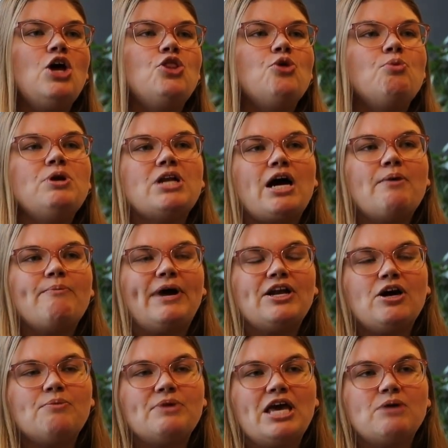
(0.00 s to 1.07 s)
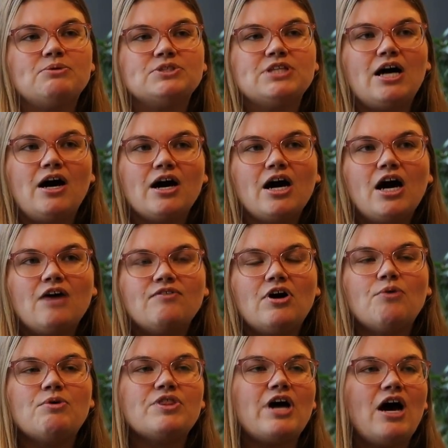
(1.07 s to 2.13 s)
that we might not be able to uncover
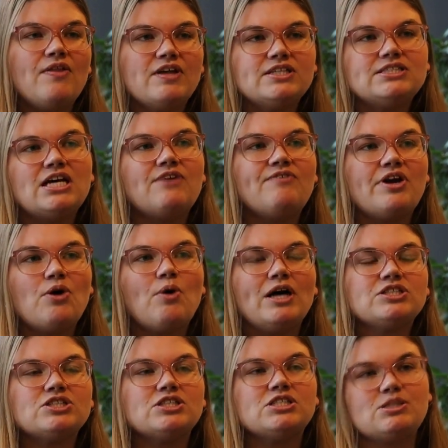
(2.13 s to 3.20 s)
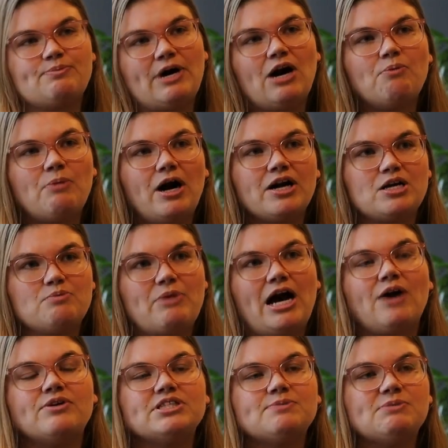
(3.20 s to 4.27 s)
with other survey questions about bargaining
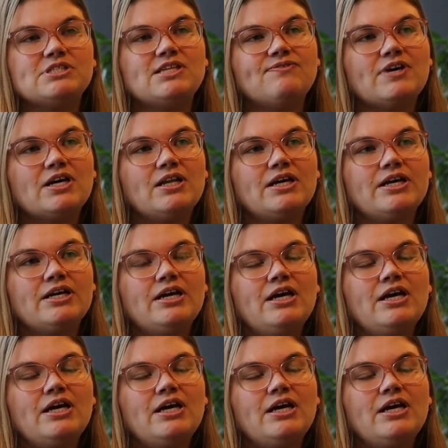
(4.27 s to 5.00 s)
power specifically.